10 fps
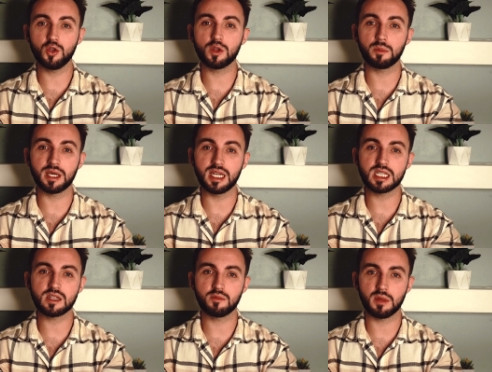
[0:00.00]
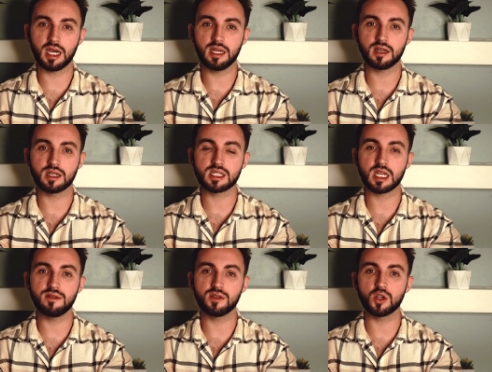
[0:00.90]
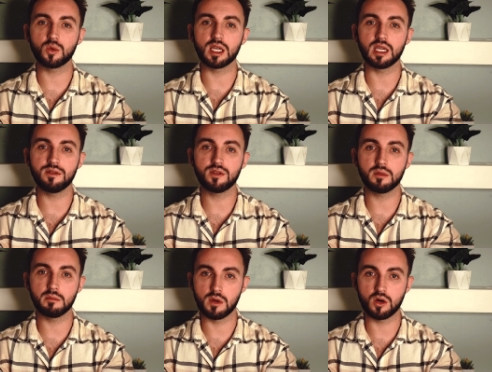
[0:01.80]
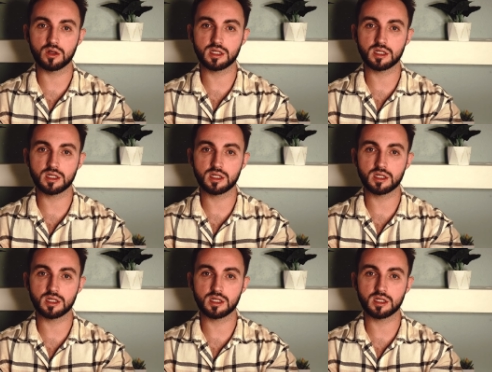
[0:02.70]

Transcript: you the peace of mind and saving you even more